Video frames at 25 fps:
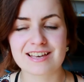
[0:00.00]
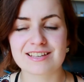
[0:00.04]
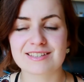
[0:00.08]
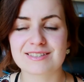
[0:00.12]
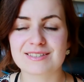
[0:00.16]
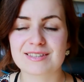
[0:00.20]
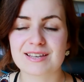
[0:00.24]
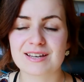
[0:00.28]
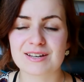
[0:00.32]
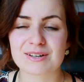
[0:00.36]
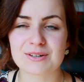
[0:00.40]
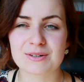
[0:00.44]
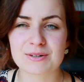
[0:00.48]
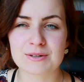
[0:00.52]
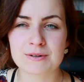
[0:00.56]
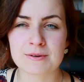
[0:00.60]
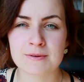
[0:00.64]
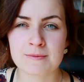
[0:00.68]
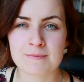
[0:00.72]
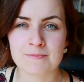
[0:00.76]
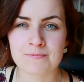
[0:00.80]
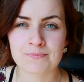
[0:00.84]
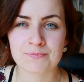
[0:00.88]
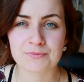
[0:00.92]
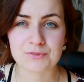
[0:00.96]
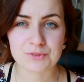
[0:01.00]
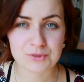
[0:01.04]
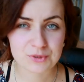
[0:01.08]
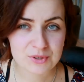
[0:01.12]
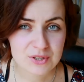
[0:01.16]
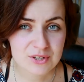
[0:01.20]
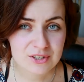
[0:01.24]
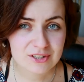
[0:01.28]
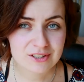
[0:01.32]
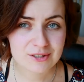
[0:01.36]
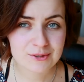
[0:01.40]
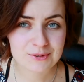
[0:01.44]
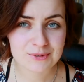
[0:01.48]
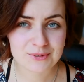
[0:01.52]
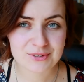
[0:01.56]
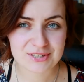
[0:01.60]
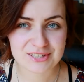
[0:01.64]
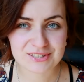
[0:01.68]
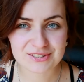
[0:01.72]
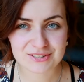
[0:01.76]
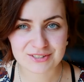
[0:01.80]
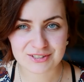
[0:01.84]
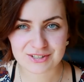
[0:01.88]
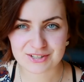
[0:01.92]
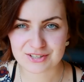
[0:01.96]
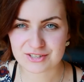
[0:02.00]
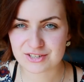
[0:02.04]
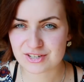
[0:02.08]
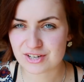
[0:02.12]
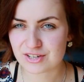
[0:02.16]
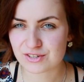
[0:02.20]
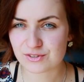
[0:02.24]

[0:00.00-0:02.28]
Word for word: So do your own research